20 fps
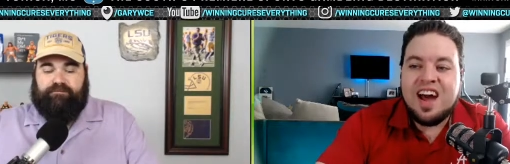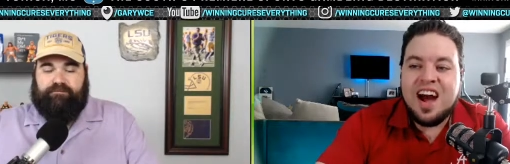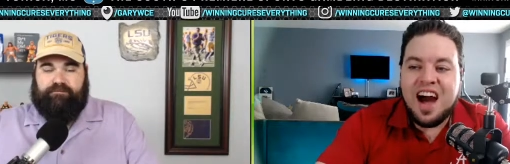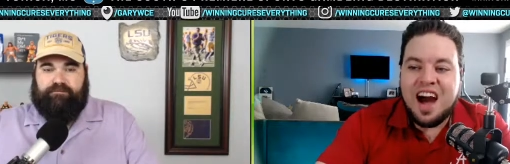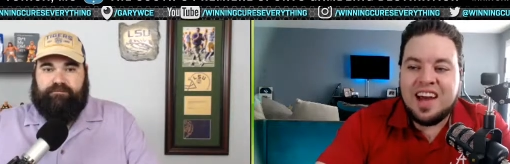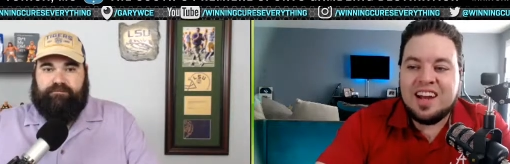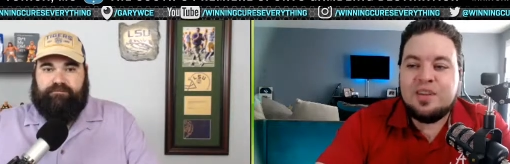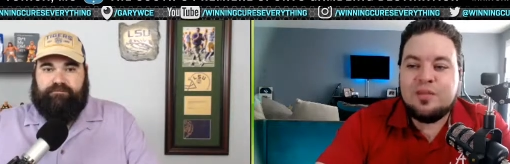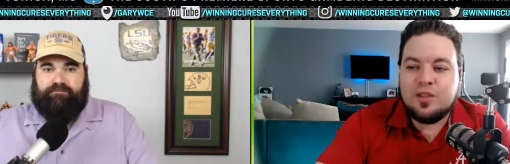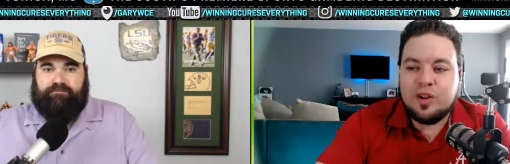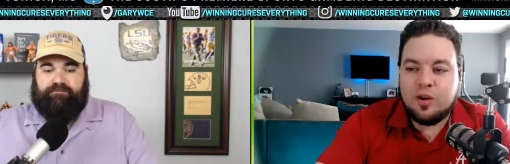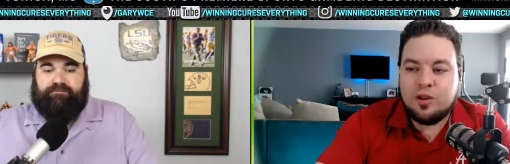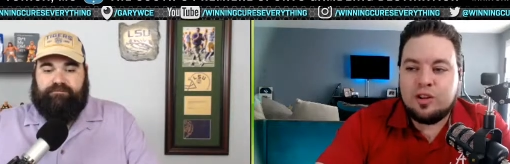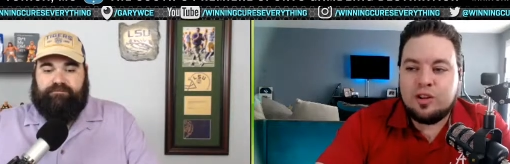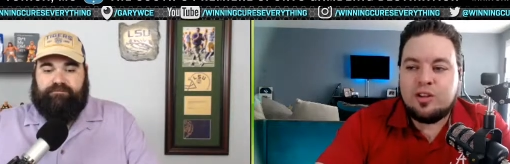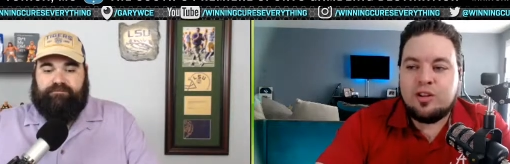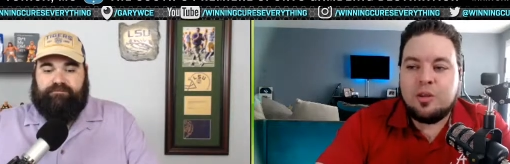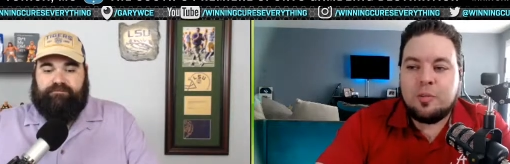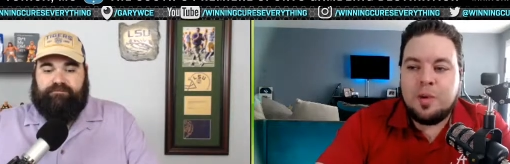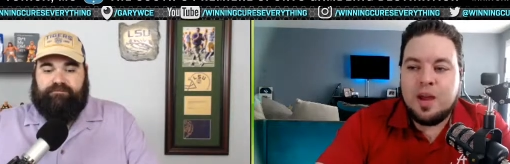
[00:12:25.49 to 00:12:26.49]
Speaker 1: I'd even
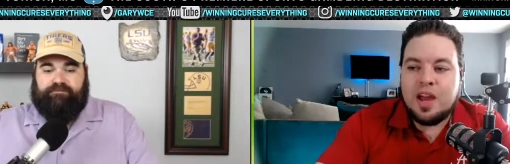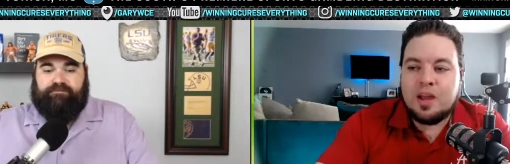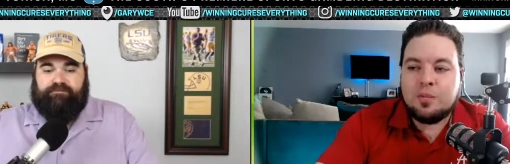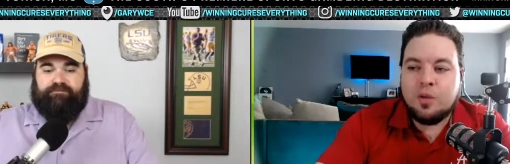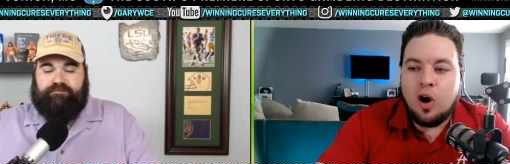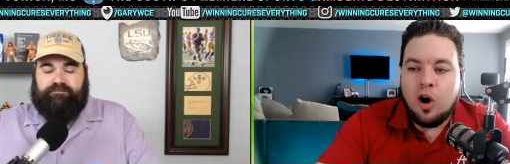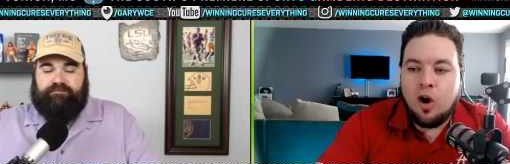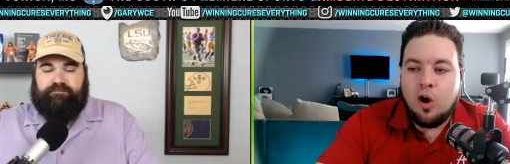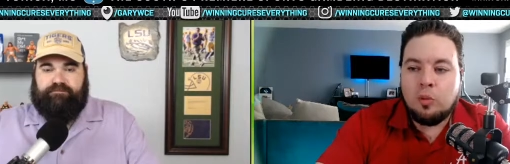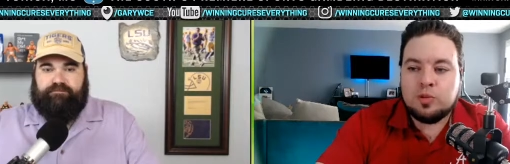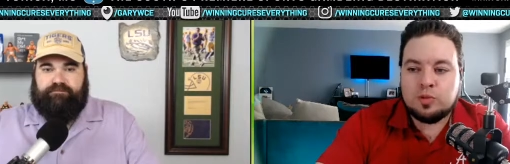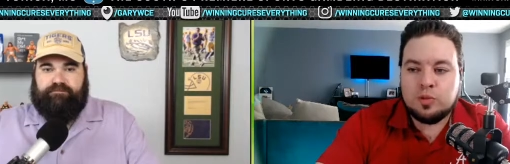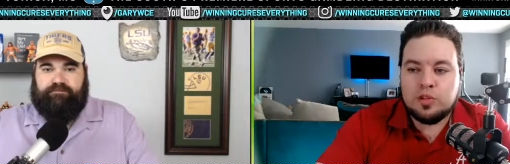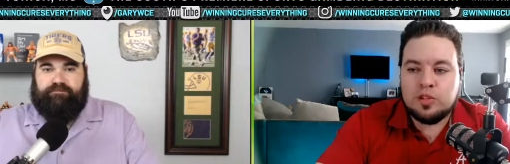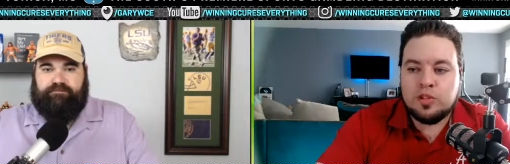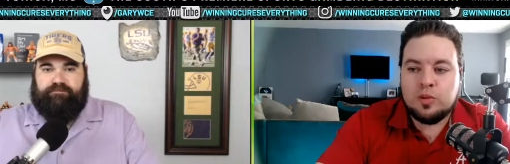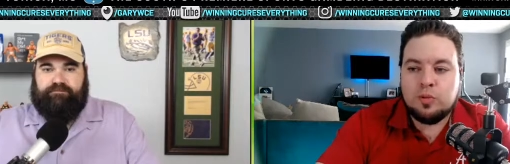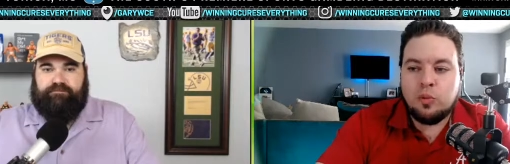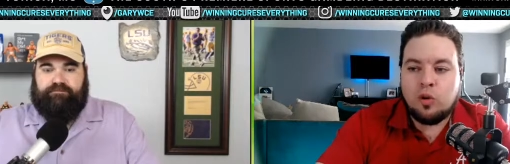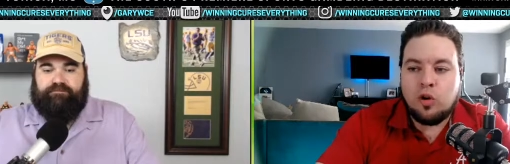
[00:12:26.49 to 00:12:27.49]
argue that paying Mahomes would
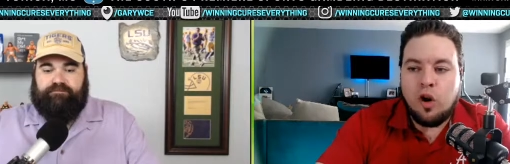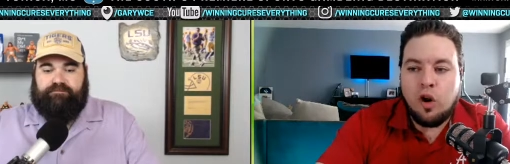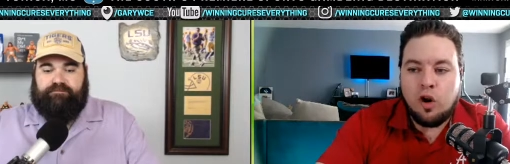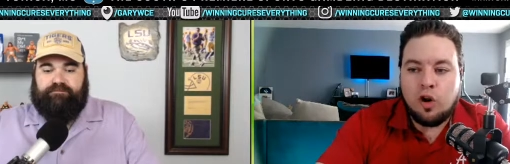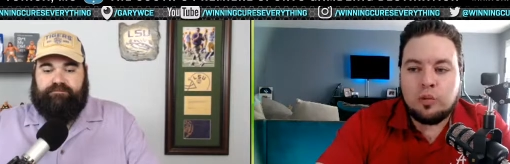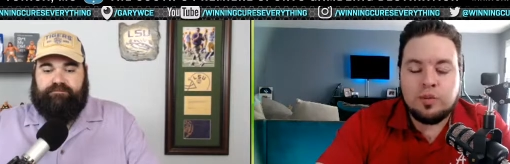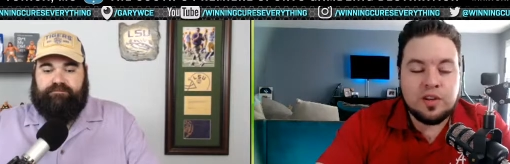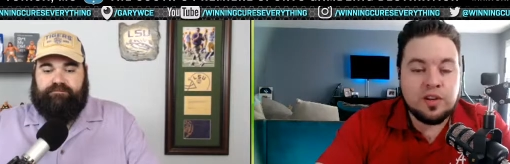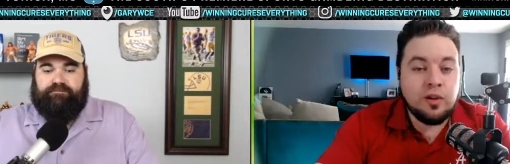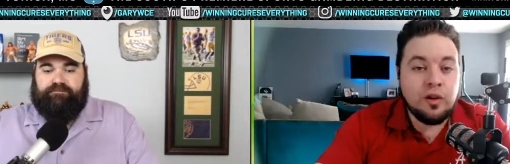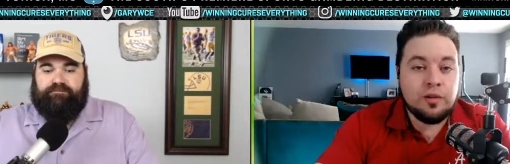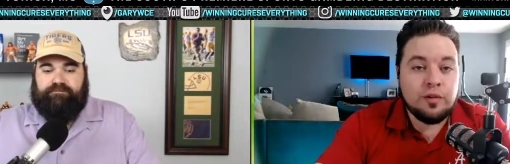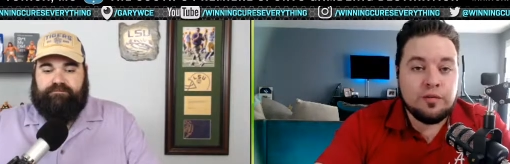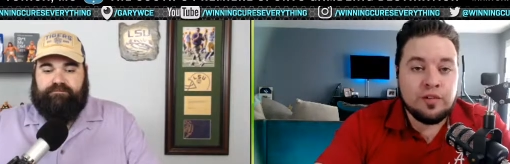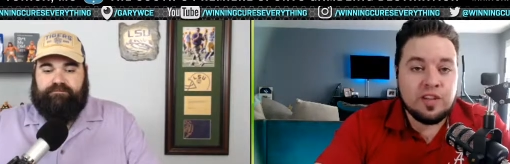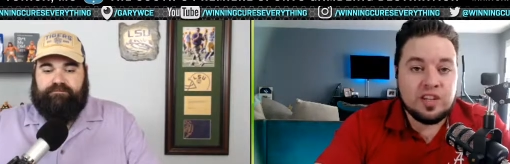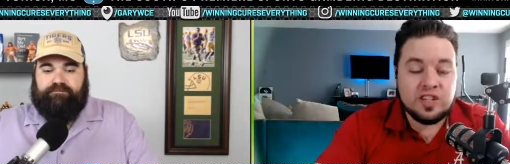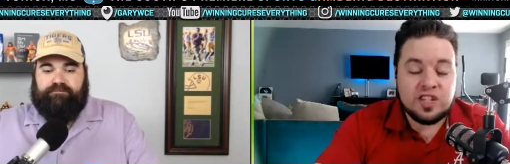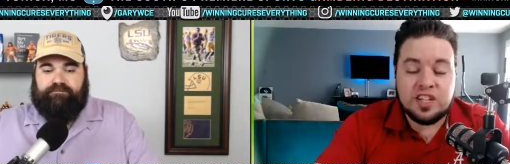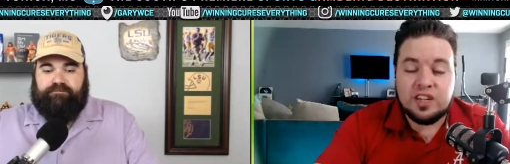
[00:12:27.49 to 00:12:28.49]
do more harm than good for
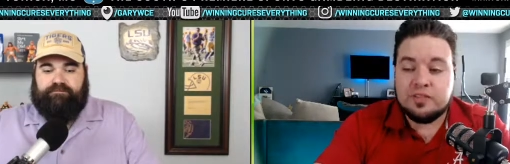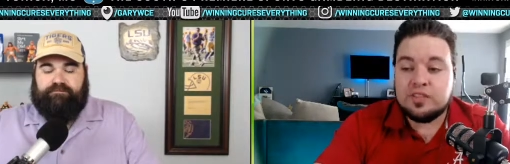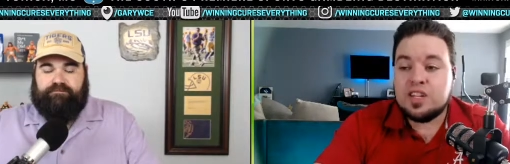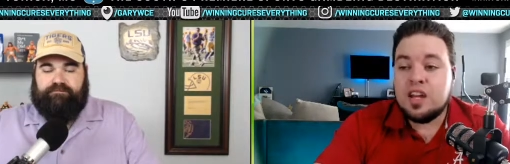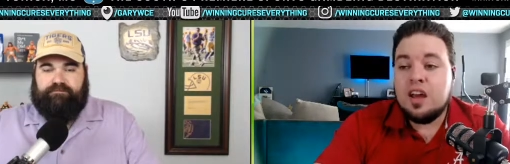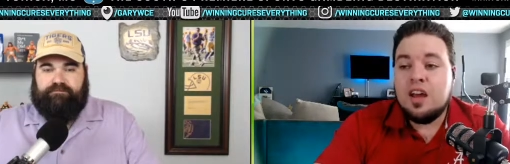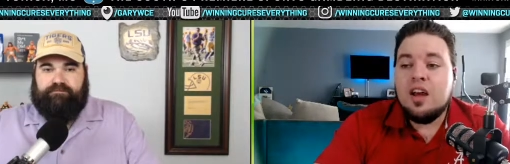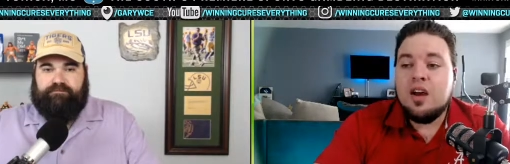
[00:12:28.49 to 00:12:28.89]
the Chiefs.